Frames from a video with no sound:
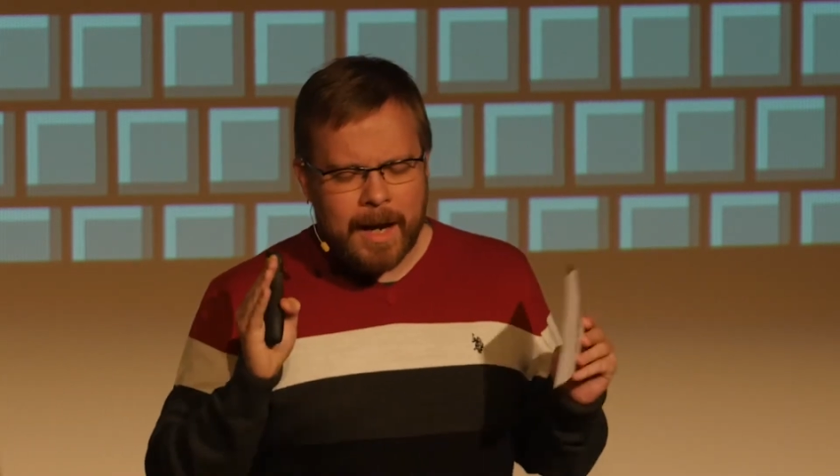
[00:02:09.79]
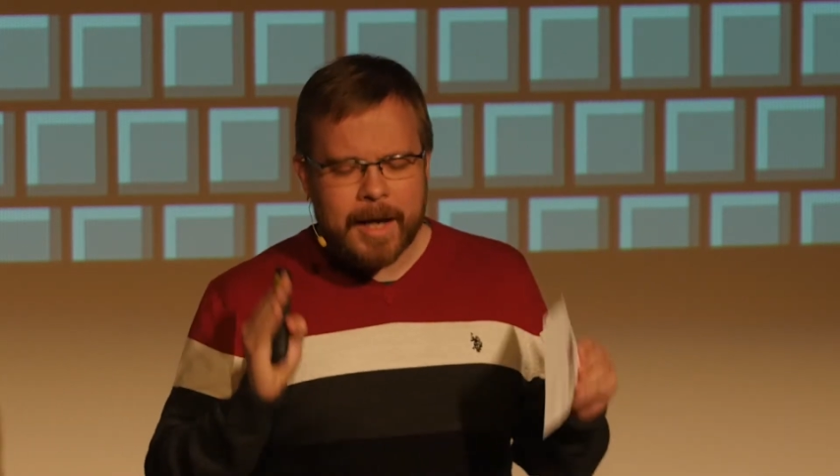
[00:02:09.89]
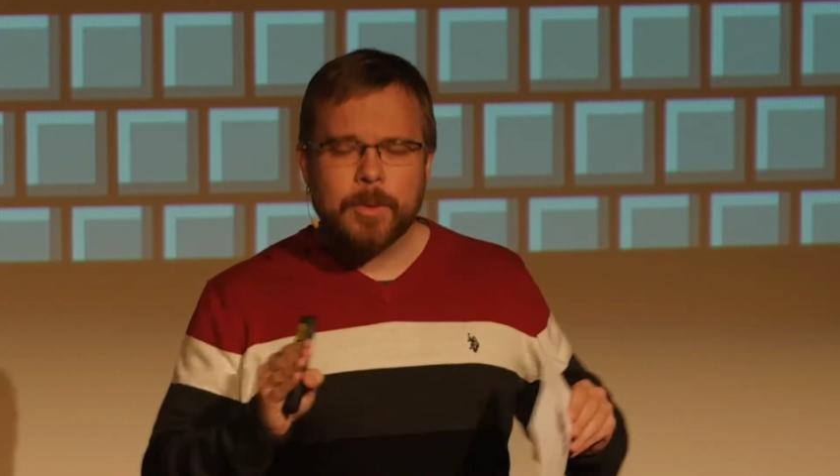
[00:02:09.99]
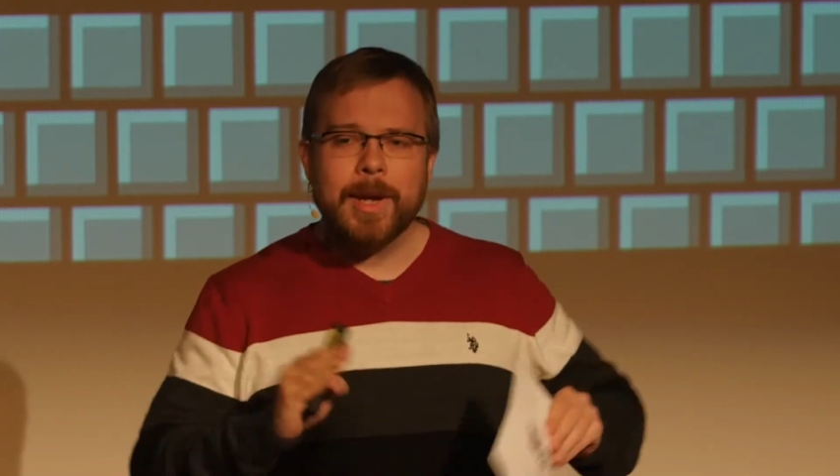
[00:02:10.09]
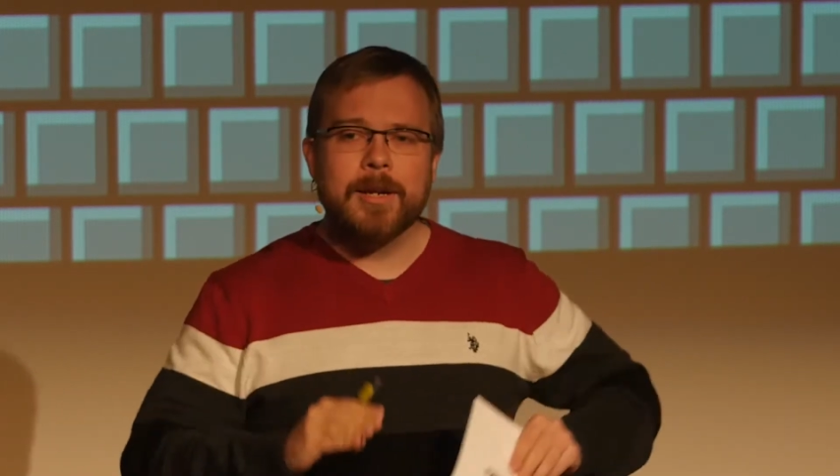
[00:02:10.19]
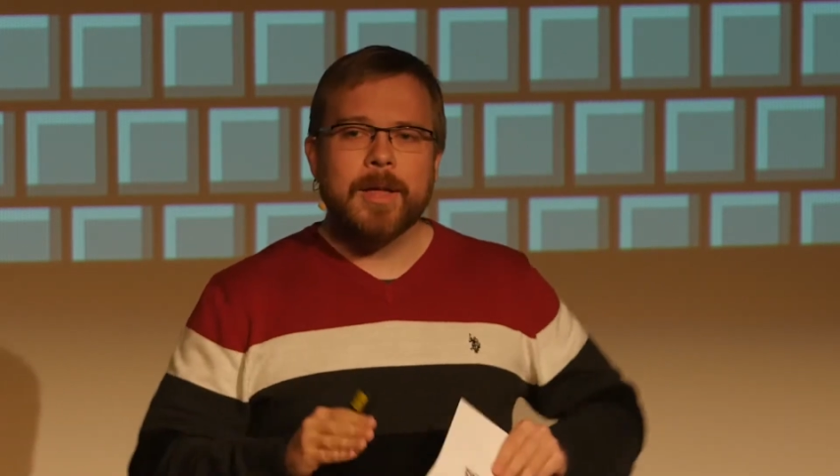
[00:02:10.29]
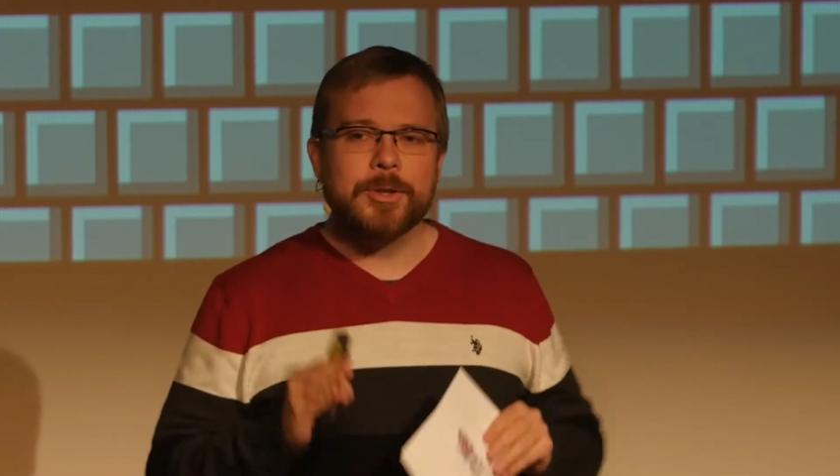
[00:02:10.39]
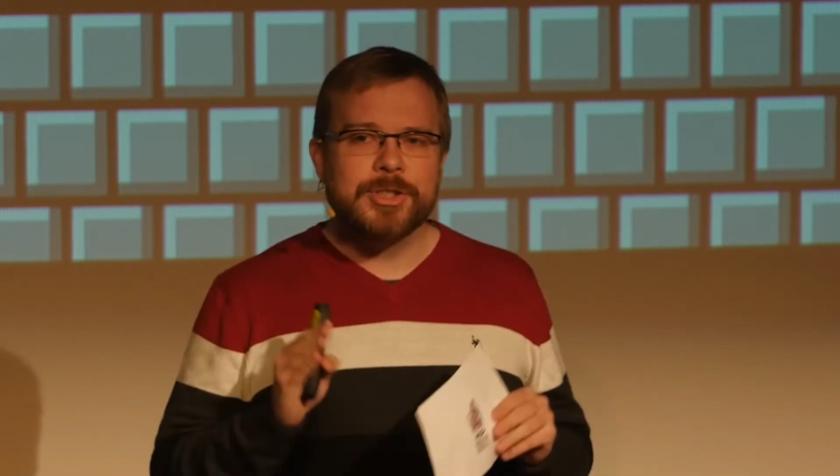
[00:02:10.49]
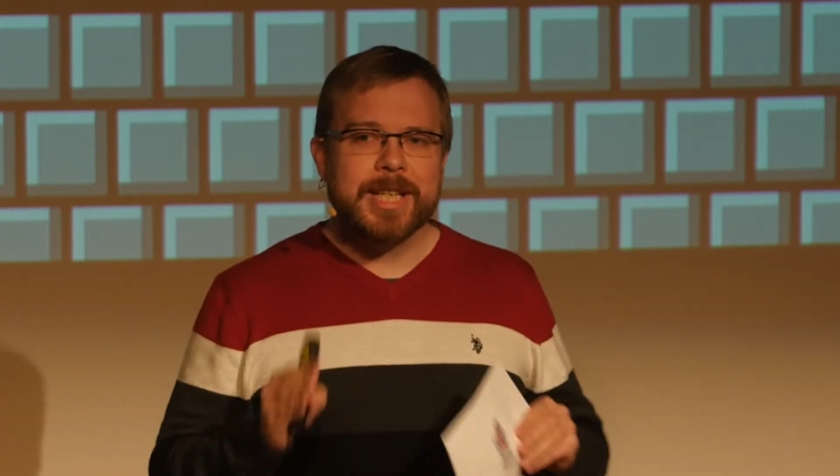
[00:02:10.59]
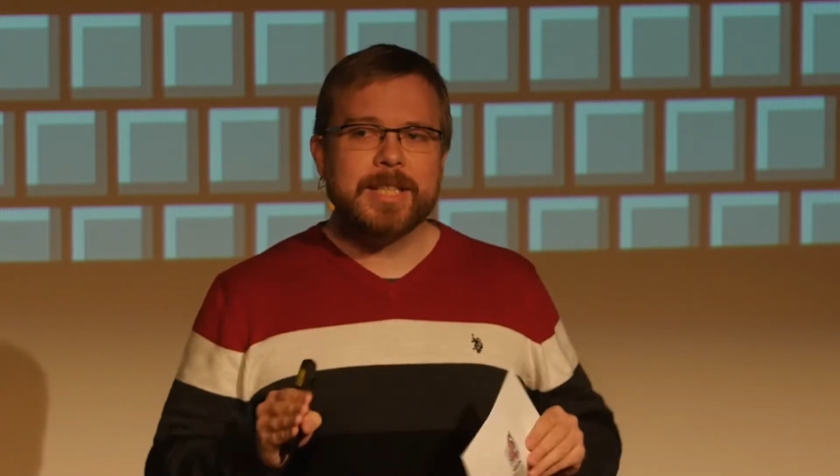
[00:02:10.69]
I had to wait
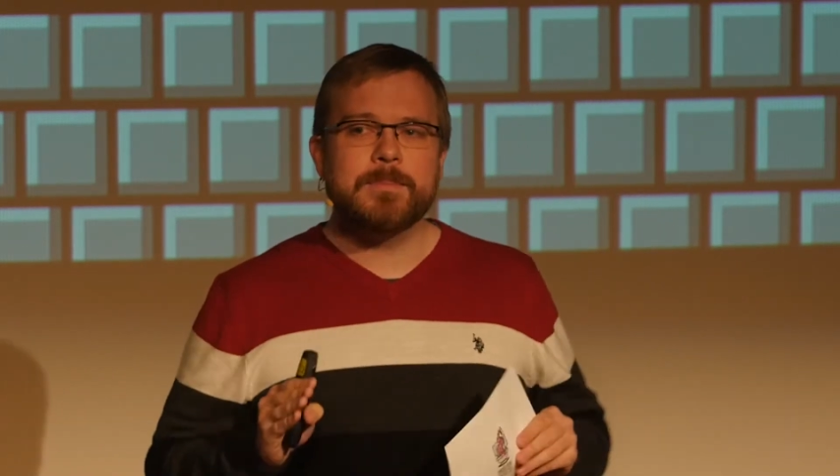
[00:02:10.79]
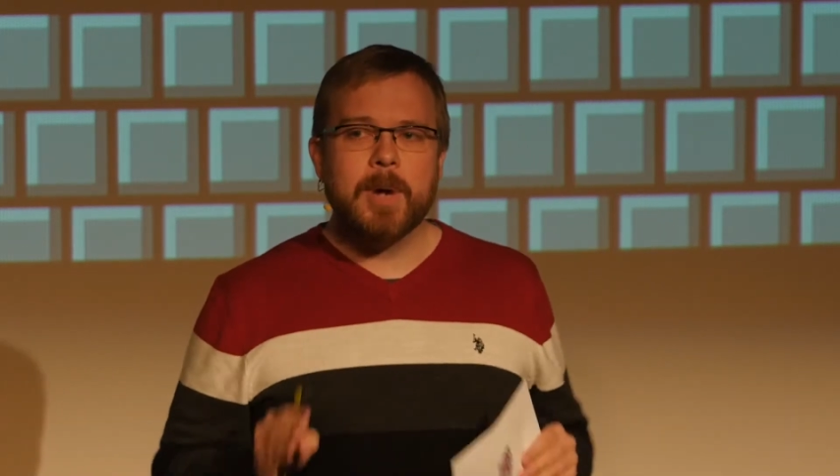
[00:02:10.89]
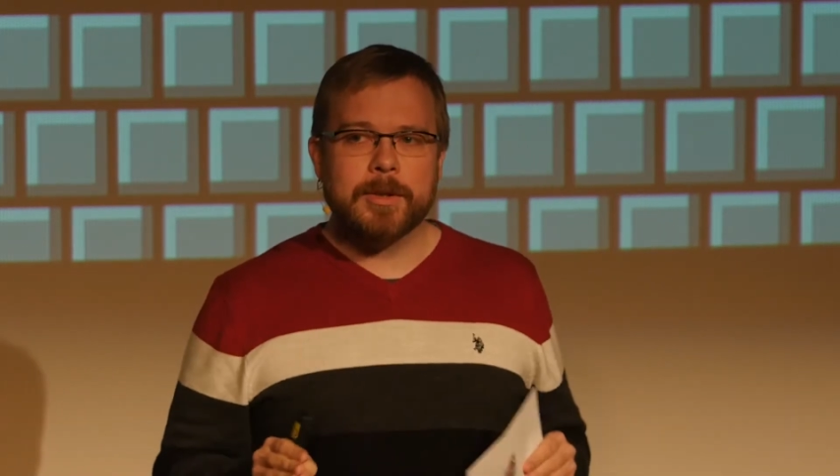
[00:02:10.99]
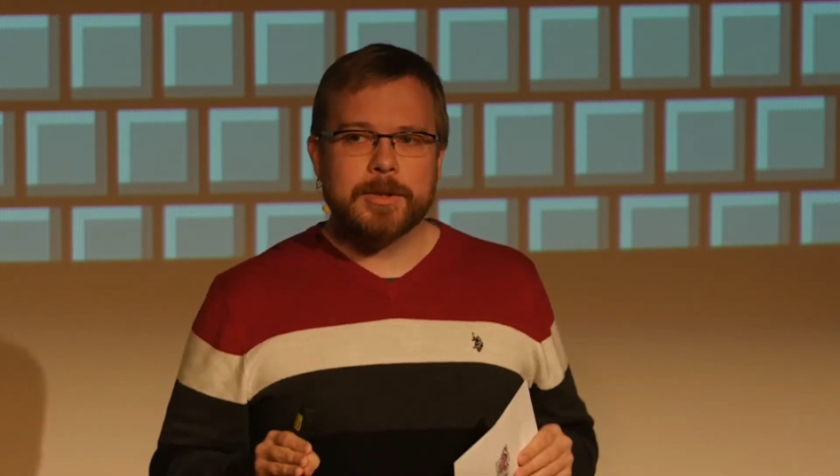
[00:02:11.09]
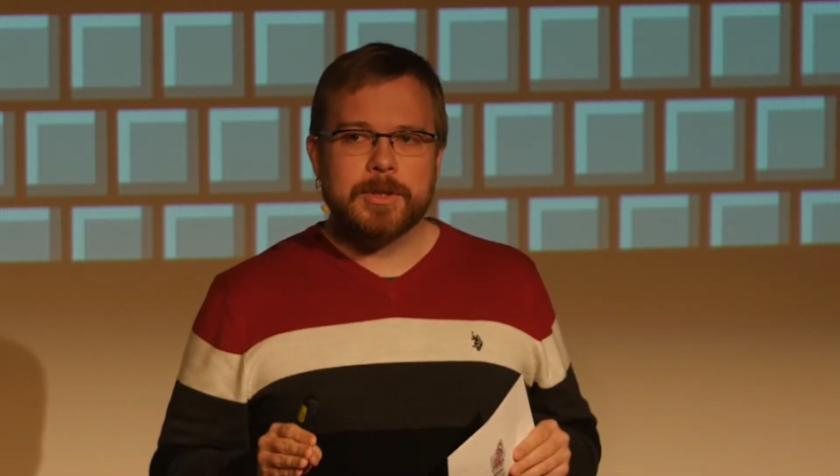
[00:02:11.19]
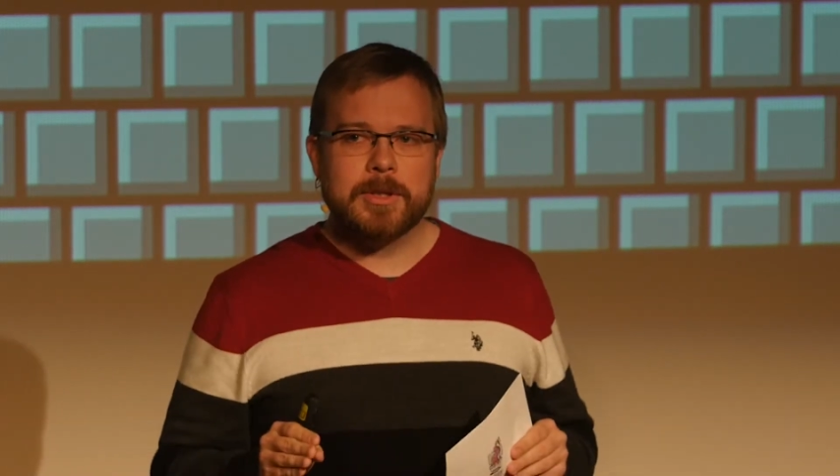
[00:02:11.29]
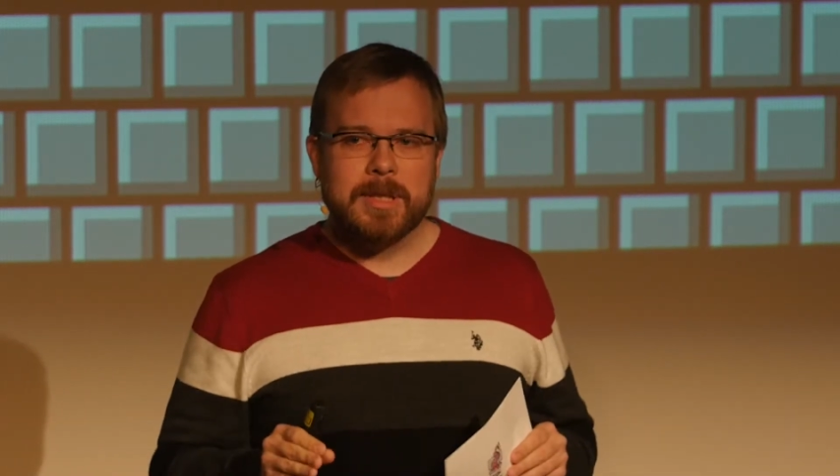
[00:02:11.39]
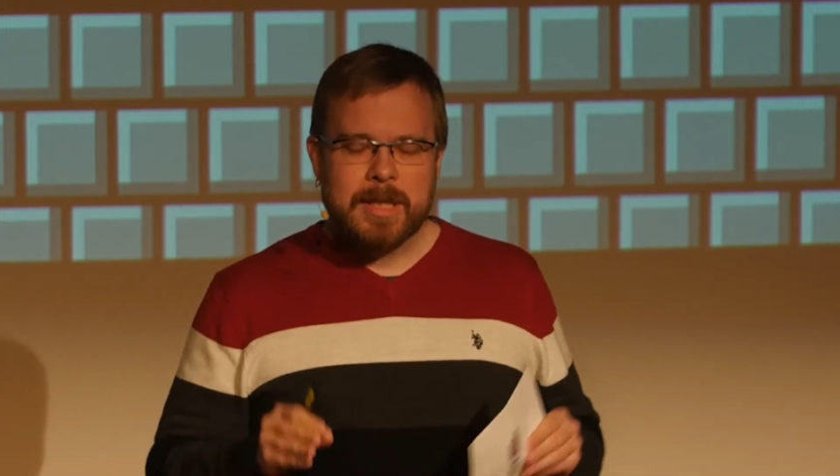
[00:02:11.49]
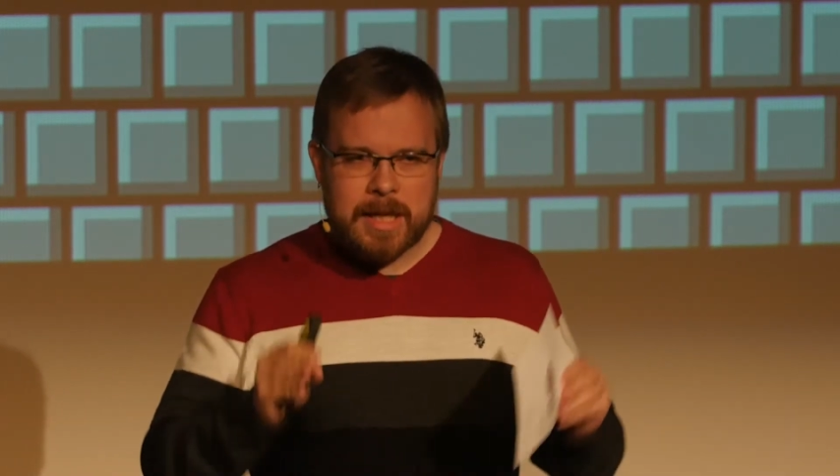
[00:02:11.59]
another 6 months.